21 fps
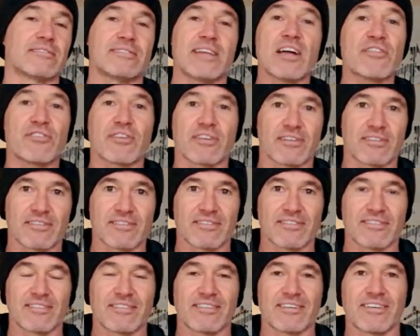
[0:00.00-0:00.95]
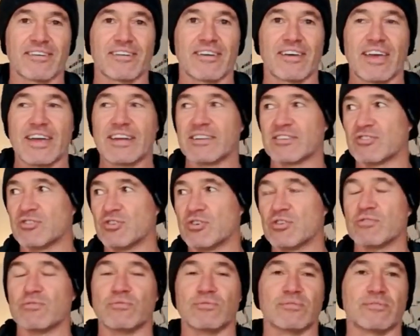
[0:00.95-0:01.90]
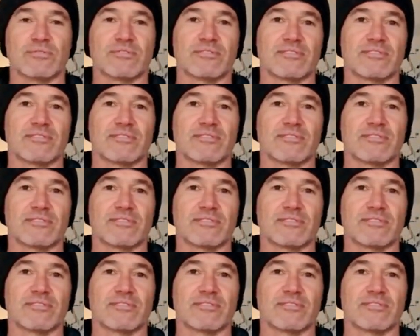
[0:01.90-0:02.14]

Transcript: Nothing. He just knew.